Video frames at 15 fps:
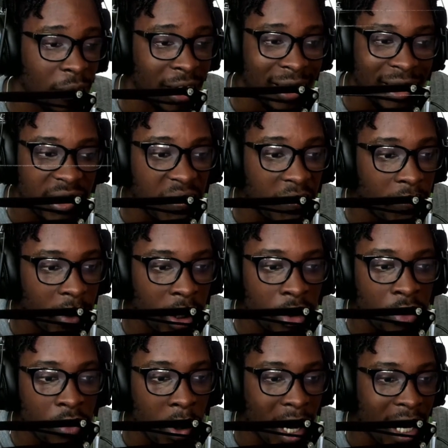identify
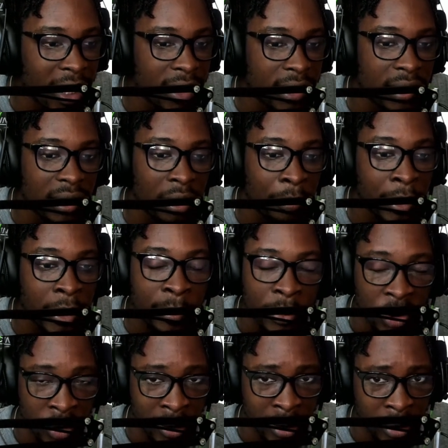you as a
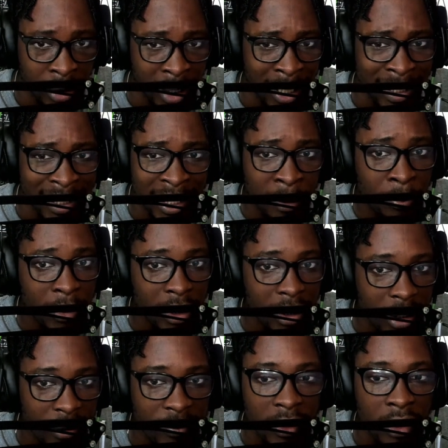perpetrator, and they
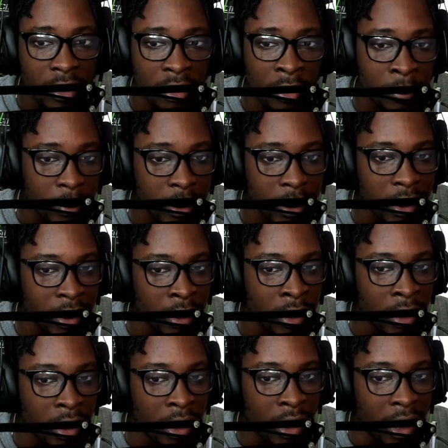believe it completely.
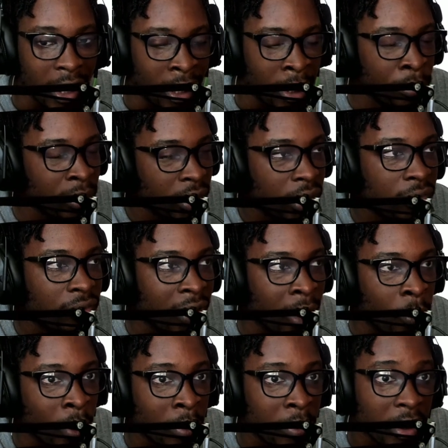I believe
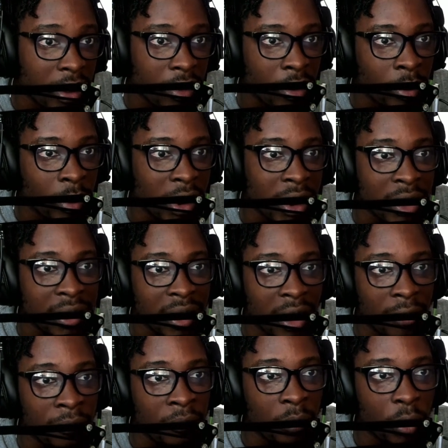that women nowadays
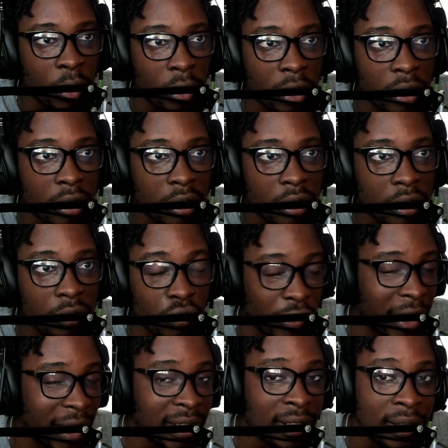have more
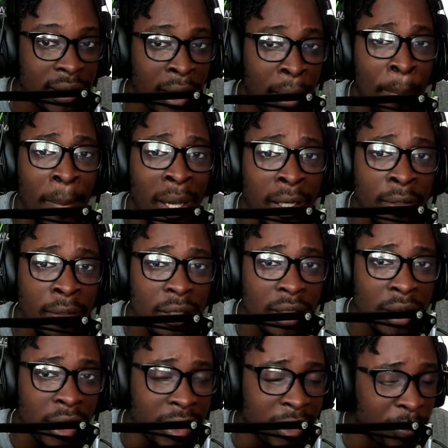rights than men,
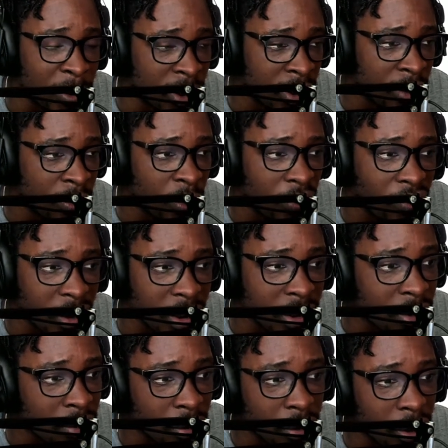especially with
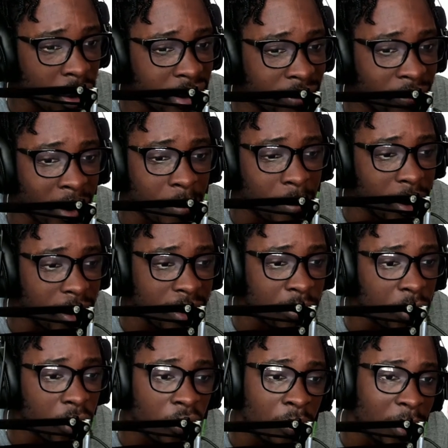this feminist
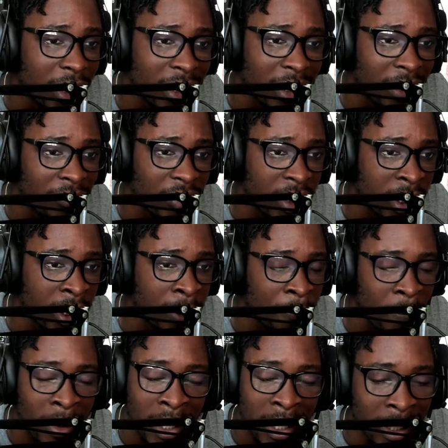movement and everything.
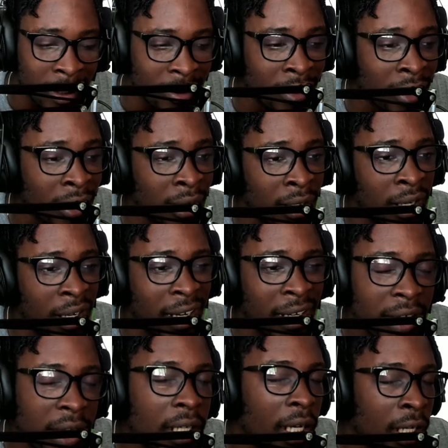And
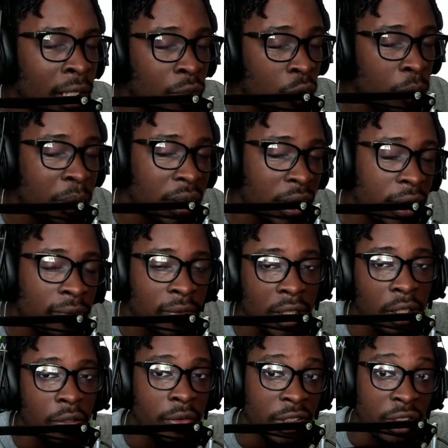I do believe in
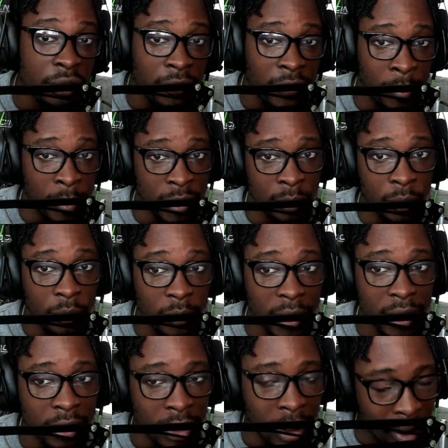the original feminist
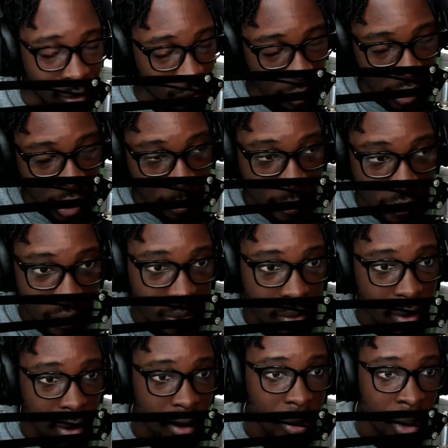movement. Don't get me
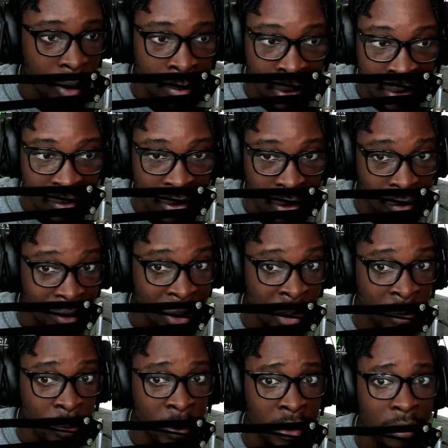wrong there. I believe in the
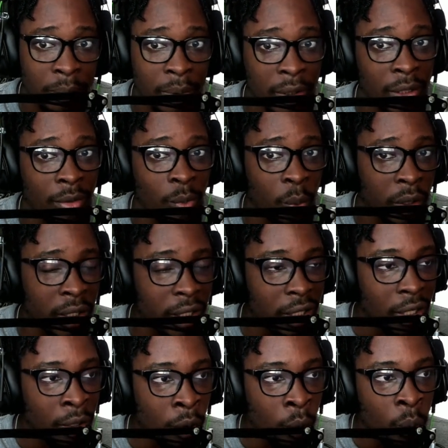original one. But the one
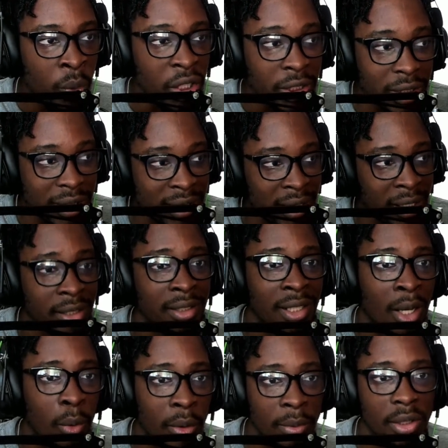now where it says
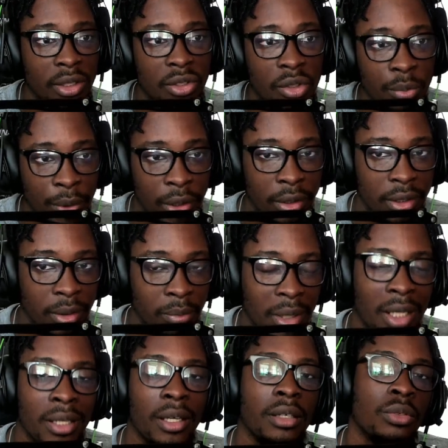that women are superior to
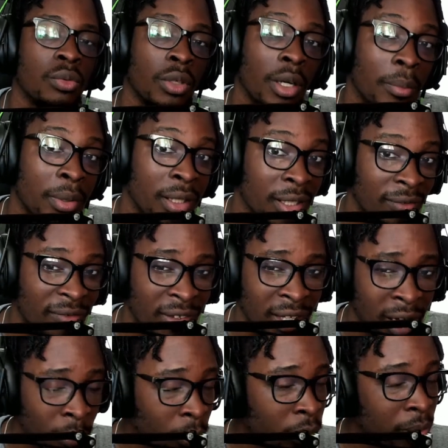men, I do not believe in
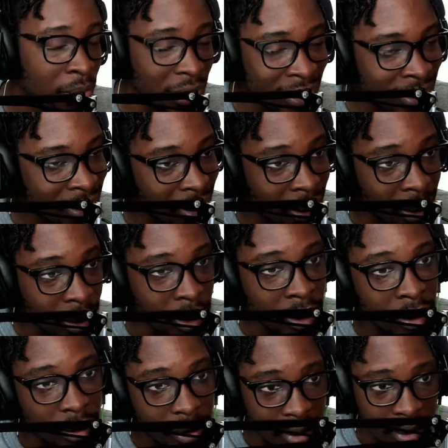that one because
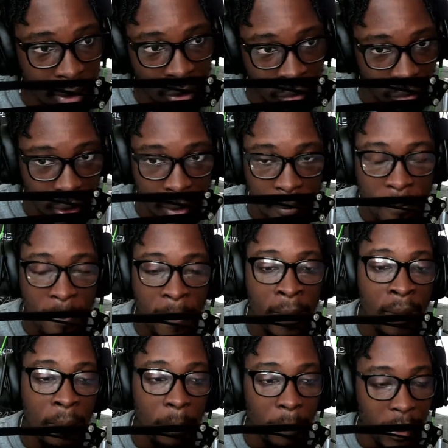I disagree.
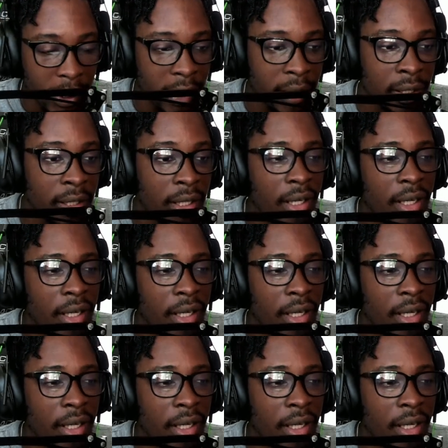But